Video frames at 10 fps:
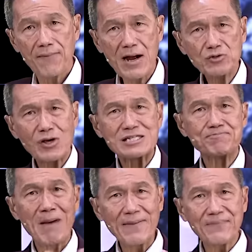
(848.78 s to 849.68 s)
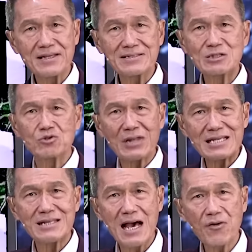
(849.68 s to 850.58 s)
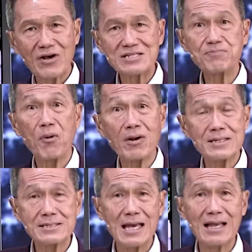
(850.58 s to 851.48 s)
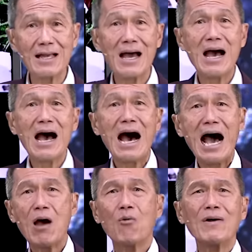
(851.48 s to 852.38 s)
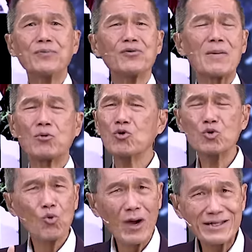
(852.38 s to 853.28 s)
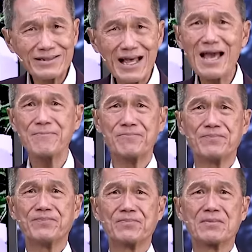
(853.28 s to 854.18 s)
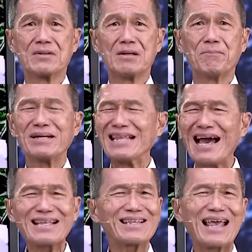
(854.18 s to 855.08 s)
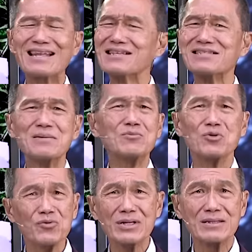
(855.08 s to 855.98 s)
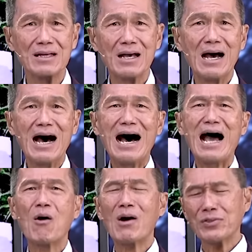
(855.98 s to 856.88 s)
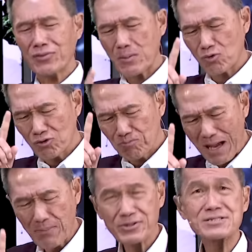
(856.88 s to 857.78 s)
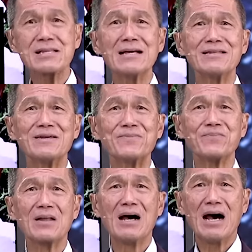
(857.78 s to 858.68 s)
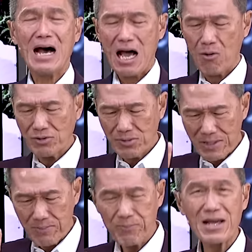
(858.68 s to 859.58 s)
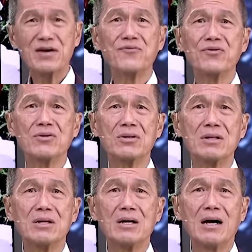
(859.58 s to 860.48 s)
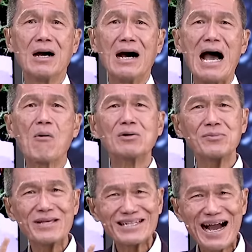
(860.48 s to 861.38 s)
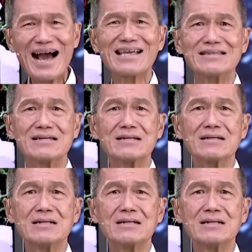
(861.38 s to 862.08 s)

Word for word: If I were to expand this in today's language, Paul is saying, I want to have good quiet time, but I cannot seem to do it. I want to have good Bible study. I want to be prayerful. I want to be kind.